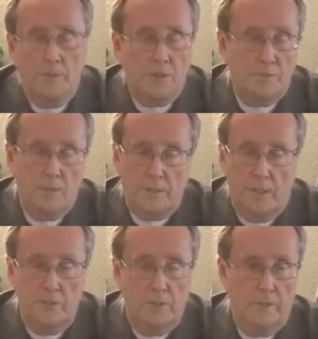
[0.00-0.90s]
Bishop
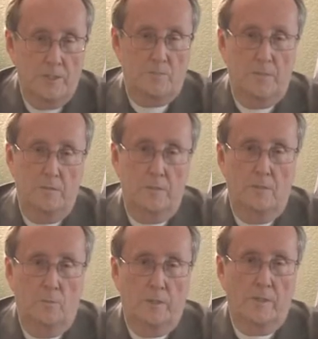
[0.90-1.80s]
Carcano has been
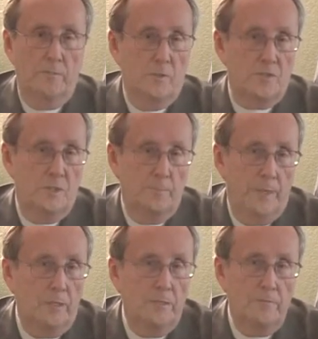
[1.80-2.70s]
one of the most
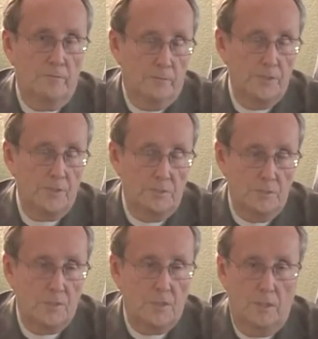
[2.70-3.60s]
compelling
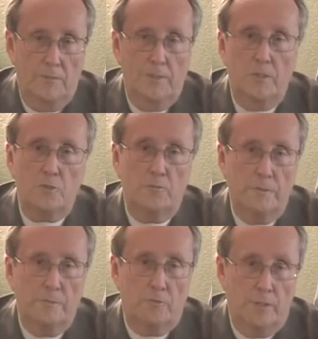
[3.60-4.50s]
voices on the issue
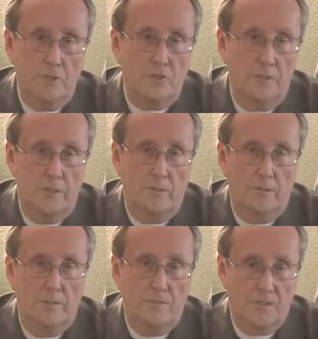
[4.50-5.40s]
of immigration
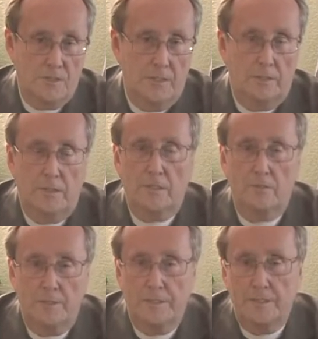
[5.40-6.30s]
here in the state.
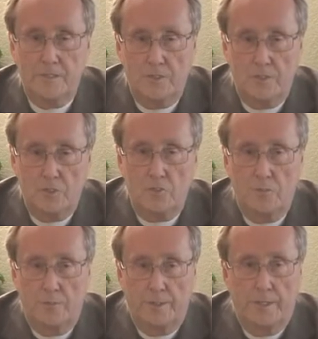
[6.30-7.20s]
Clearly, it is an
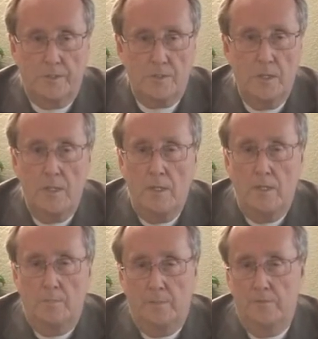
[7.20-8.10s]
issue that has
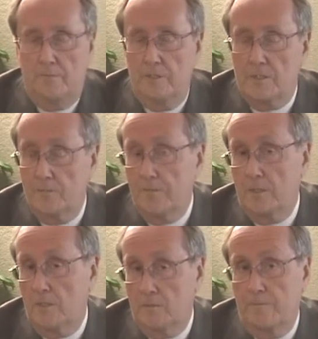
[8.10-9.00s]
been very
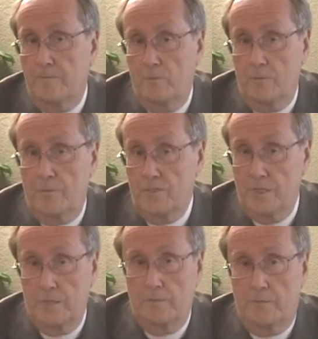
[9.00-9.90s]
difficult for the
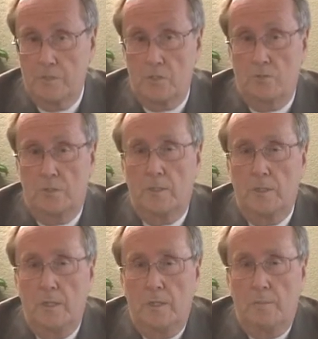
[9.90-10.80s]
state of Arizona.
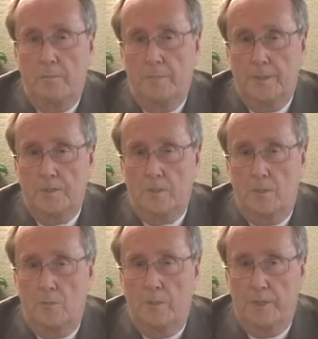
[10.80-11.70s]
But
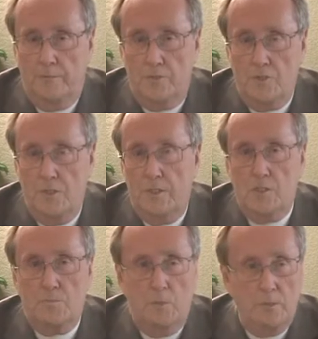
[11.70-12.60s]
whenever she
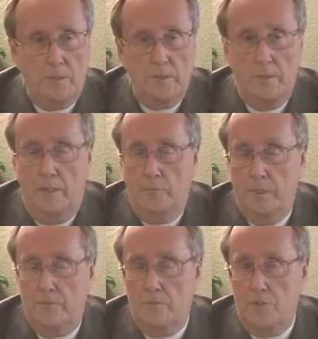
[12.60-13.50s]
has spoken and
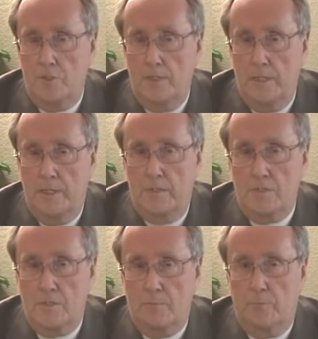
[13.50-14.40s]
whenever she
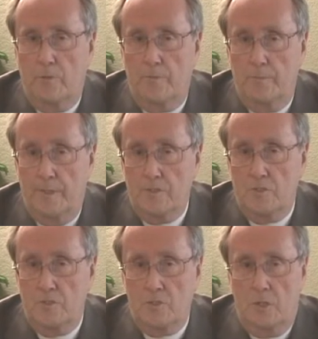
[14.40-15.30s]
has brought the
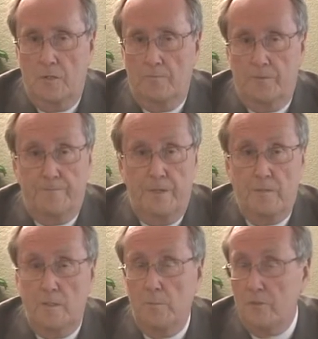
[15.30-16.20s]
message of the
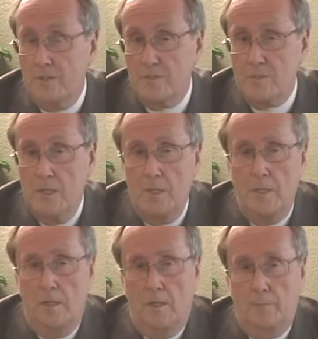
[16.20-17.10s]
faith communities,
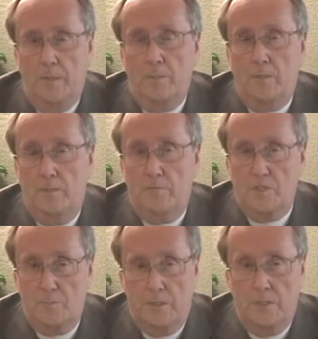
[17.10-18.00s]
people have
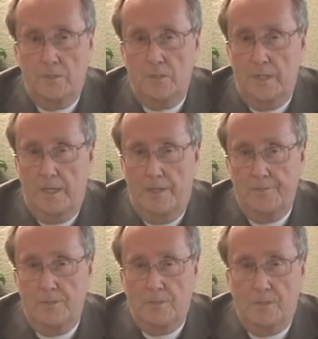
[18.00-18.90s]
responded,
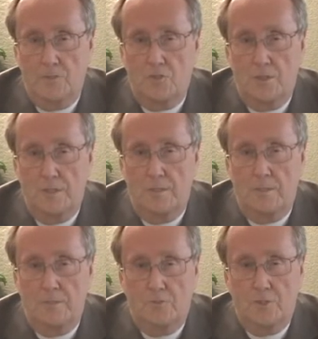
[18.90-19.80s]
and
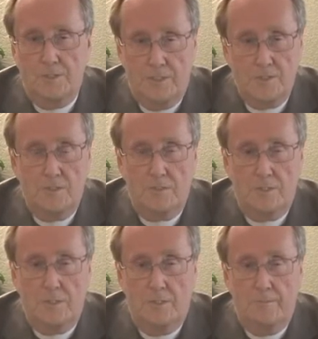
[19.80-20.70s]
she does it
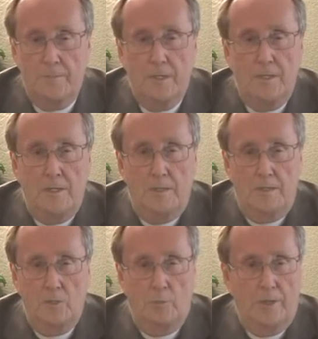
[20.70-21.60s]

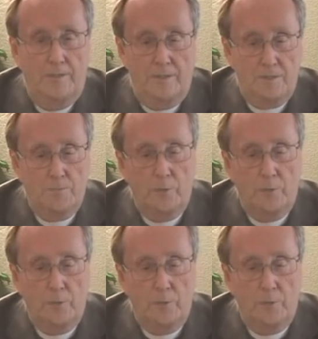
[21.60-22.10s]
in a way that